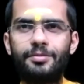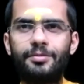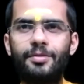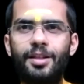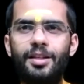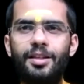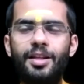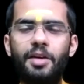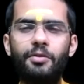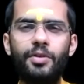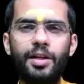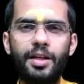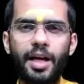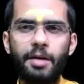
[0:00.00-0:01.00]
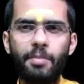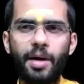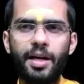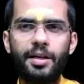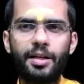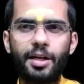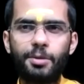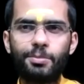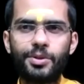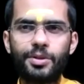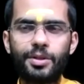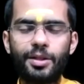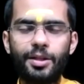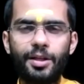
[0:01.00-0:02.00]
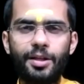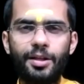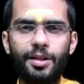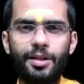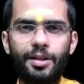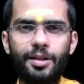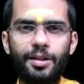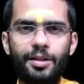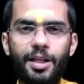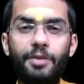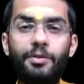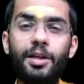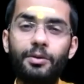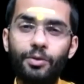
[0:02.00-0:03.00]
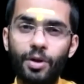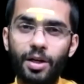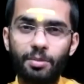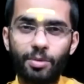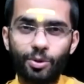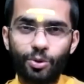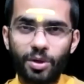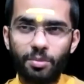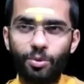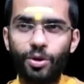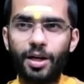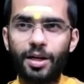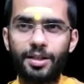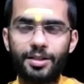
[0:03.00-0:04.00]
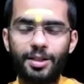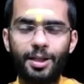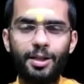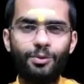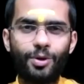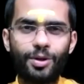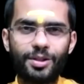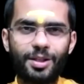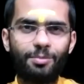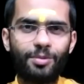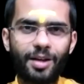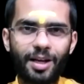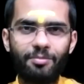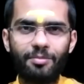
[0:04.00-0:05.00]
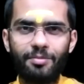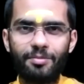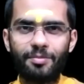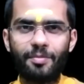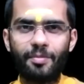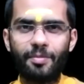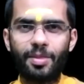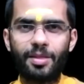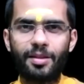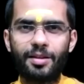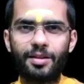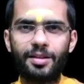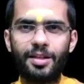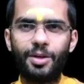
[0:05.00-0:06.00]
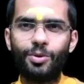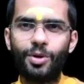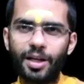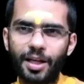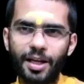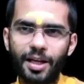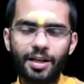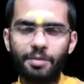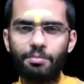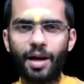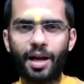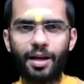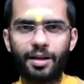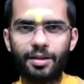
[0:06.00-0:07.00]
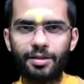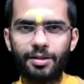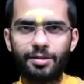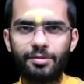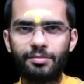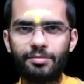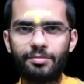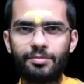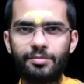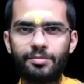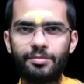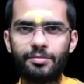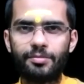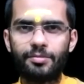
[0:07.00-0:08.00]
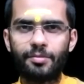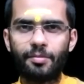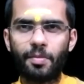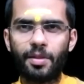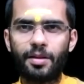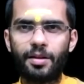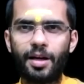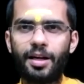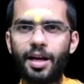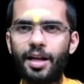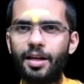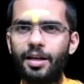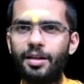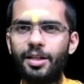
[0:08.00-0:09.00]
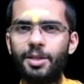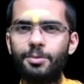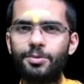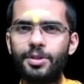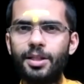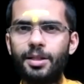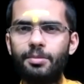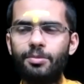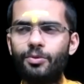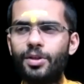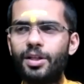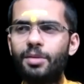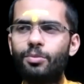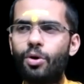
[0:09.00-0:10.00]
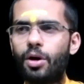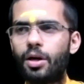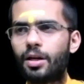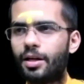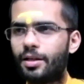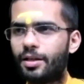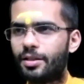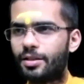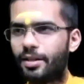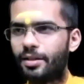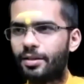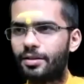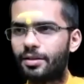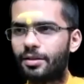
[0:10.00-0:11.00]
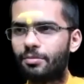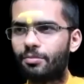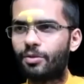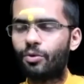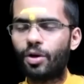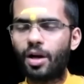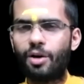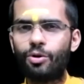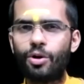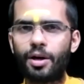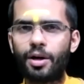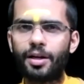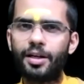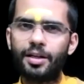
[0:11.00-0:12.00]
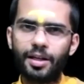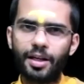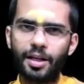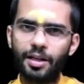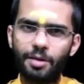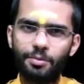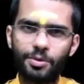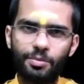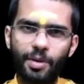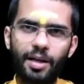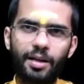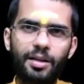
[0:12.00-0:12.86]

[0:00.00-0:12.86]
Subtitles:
Right? Every time mind comes, even if you are able to remove, let us say, for some time, it will again come back. Right? Like in deep sleep, we remove all conditionings, but for how long? It again comes back.